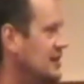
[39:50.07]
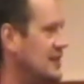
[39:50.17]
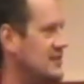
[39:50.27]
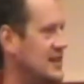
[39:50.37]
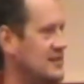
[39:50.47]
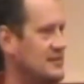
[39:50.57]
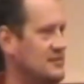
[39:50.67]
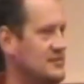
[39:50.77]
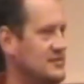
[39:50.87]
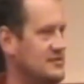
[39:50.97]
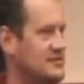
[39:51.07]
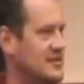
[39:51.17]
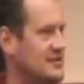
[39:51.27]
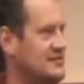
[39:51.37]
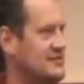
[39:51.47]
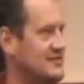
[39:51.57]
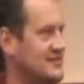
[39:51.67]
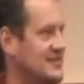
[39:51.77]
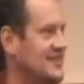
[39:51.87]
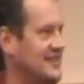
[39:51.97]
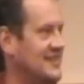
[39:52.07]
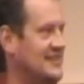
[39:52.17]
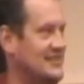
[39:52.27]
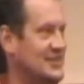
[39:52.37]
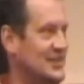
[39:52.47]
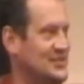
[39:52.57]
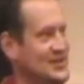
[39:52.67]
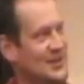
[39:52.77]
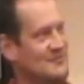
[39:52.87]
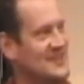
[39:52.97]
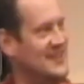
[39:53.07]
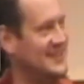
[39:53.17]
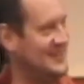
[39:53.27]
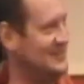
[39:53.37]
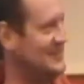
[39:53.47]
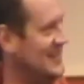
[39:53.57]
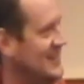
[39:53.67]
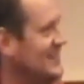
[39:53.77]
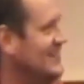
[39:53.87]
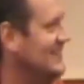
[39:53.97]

and then there was this dodgy company in the UK,